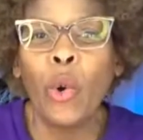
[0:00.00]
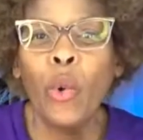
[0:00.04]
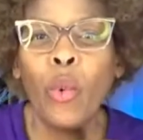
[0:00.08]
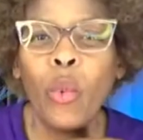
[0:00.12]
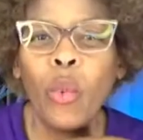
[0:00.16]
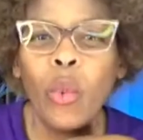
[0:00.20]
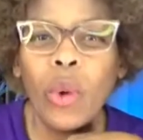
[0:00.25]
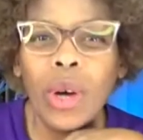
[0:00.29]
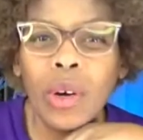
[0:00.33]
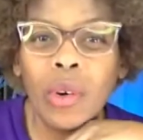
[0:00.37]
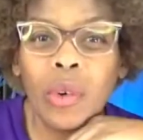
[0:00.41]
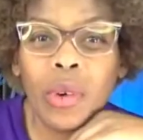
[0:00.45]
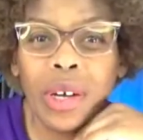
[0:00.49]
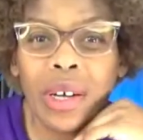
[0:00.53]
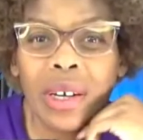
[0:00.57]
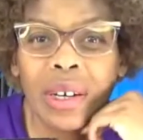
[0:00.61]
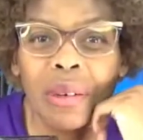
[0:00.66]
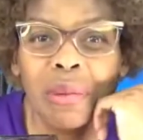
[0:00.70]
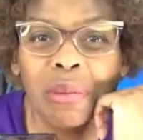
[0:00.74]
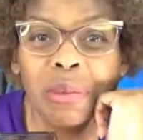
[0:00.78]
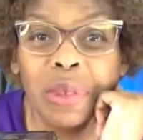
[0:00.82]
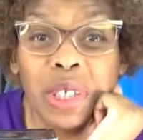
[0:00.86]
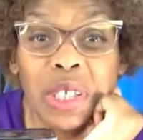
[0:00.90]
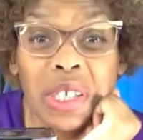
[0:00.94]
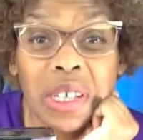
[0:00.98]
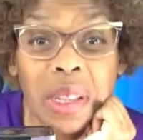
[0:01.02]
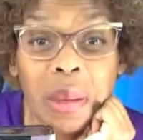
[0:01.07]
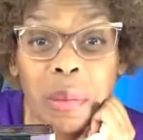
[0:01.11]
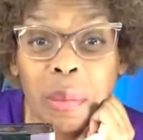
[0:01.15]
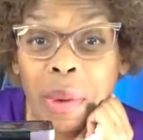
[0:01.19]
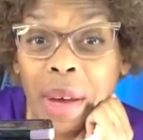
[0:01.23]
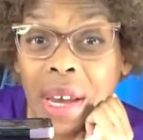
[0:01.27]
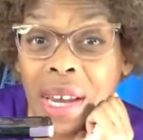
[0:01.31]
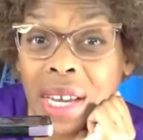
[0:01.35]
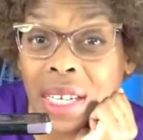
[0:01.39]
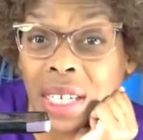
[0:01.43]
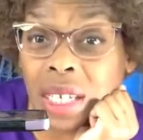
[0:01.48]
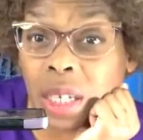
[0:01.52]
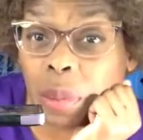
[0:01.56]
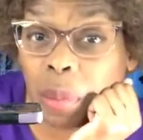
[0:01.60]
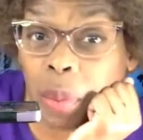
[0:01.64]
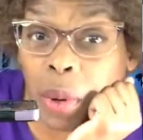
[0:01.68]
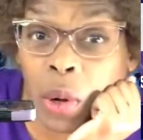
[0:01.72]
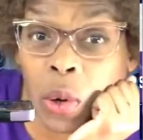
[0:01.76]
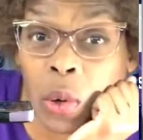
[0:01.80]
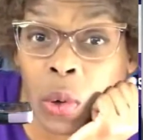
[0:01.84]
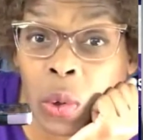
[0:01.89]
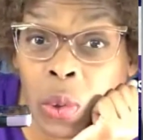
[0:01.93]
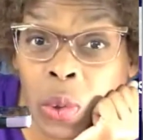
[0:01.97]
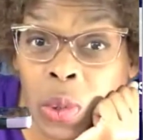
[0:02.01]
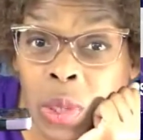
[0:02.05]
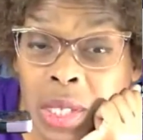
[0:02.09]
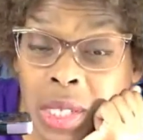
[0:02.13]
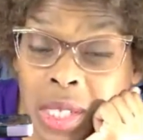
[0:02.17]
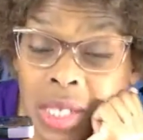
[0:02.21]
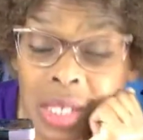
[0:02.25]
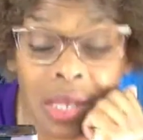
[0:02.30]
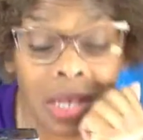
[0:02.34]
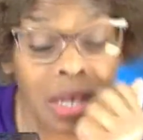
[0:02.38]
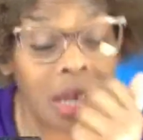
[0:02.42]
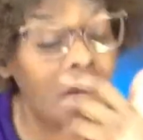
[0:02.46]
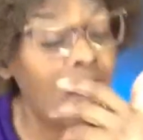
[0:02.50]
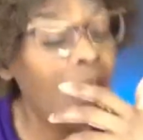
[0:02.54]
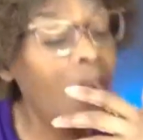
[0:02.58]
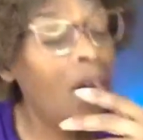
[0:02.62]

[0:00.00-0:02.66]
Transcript: Welcome to the Painted Pose